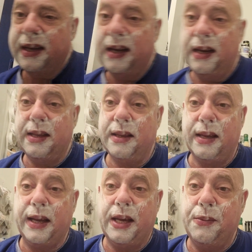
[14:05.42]
he didn't
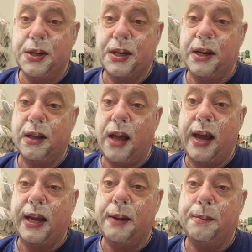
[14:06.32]
think he was going to
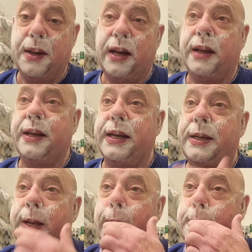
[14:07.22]
like it, but he
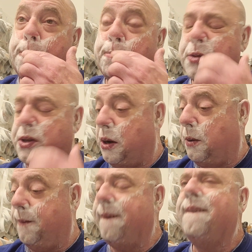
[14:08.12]
did.
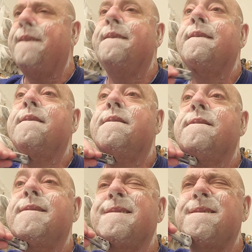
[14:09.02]
So
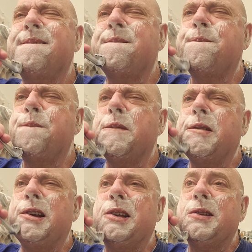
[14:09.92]
you
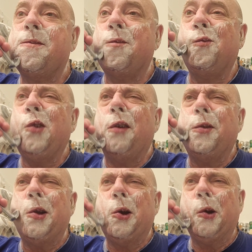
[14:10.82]
just
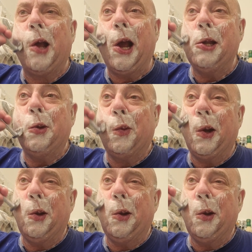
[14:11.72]
never know, guys,